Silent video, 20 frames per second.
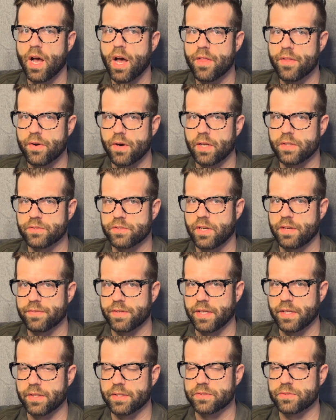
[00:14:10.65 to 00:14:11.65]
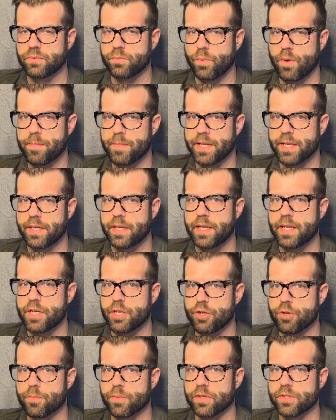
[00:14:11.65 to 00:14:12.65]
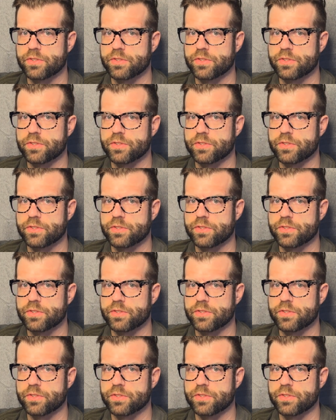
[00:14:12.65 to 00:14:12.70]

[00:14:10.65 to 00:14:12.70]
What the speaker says: other unsolved killings of women in numerous